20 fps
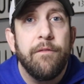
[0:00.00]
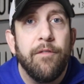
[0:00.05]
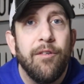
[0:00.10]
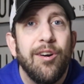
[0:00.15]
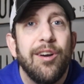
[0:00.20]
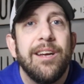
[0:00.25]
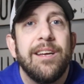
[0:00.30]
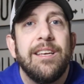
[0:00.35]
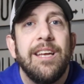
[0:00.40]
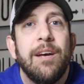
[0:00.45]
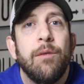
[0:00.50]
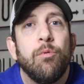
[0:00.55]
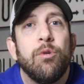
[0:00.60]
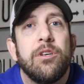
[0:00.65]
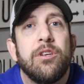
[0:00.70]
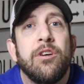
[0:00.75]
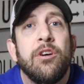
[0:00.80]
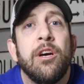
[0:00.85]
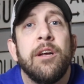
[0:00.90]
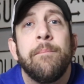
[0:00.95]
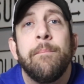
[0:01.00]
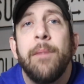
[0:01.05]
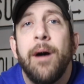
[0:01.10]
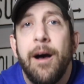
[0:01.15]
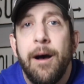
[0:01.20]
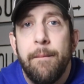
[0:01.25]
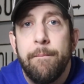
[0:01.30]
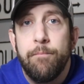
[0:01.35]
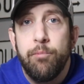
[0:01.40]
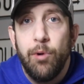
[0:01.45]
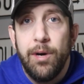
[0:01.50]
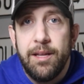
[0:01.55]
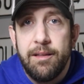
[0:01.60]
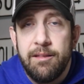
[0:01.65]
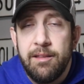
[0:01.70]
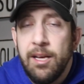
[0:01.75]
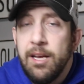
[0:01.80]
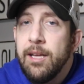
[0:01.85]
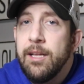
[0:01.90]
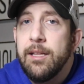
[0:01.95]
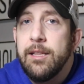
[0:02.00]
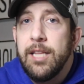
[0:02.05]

verdict it would come up with.